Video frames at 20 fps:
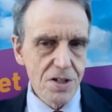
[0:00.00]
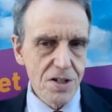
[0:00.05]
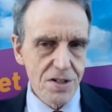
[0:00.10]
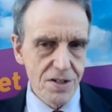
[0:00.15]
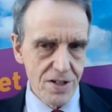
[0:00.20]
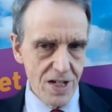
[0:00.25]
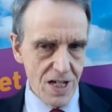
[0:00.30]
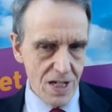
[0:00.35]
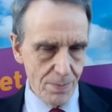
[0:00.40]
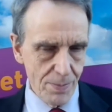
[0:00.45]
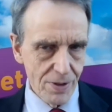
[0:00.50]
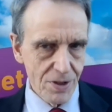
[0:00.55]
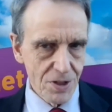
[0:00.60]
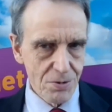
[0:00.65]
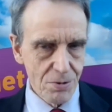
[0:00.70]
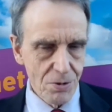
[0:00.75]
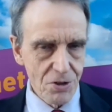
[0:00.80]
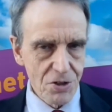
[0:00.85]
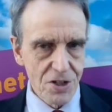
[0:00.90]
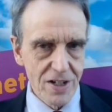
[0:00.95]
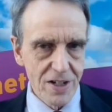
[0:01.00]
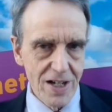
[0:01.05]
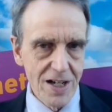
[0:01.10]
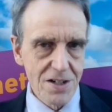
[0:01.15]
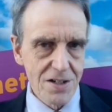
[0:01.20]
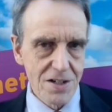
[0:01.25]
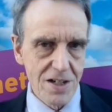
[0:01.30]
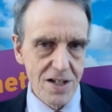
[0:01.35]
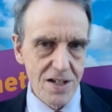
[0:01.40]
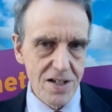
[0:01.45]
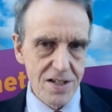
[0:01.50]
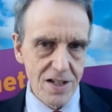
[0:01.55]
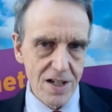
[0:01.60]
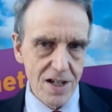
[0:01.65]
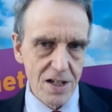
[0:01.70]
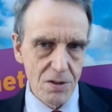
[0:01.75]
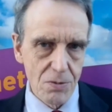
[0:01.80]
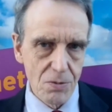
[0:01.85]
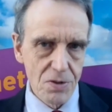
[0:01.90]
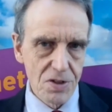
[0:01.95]
she said because what she actually
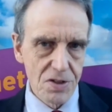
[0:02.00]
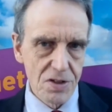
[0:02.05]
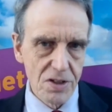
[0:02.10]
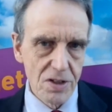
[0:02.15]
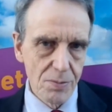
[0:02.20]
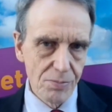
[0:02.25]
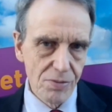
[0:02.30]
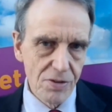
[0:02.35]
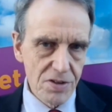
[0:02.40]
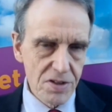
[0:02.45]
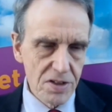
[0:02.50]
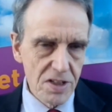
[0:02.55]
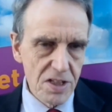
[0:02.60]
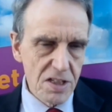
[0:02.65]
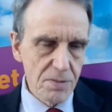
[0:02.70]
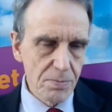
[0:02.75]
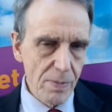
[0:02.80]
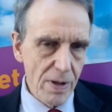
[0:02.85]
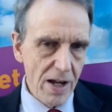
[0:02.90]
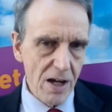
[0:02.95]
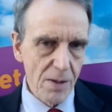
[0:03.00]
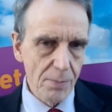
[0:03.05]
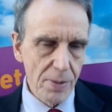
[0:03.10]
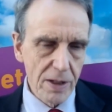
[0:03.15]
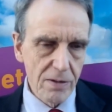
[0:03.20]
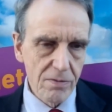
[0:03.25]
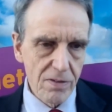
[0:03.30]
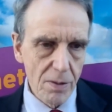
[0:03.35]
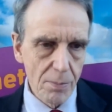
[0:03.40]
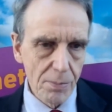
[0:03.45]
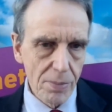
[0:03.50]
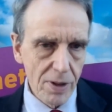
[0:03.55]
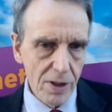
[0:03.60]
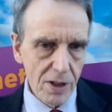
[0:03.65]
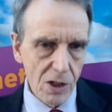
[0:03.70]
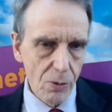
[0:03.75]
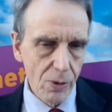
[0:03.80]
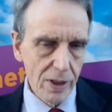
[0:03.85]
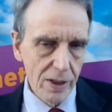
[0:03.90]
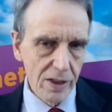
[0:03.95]
said was that Britain is now being run by
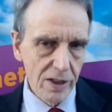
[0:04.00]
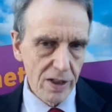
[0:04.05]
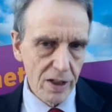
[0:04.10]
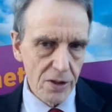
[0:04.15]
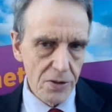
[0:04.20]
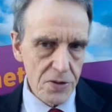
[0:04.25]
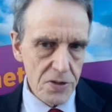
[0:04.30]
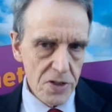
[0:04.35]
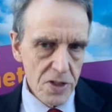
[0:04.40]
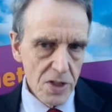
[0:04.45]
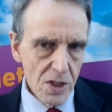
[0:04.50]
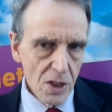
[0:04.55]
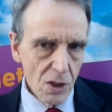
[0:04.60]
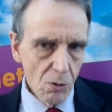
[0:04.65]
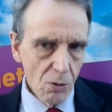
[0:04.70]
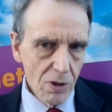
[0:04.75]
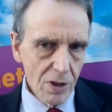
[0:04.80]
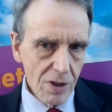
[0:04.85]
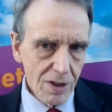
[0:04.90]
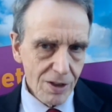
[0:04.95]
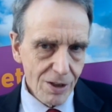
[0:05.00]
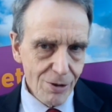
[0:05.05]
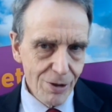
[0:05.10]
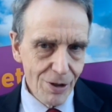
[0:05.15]
quangos. Well,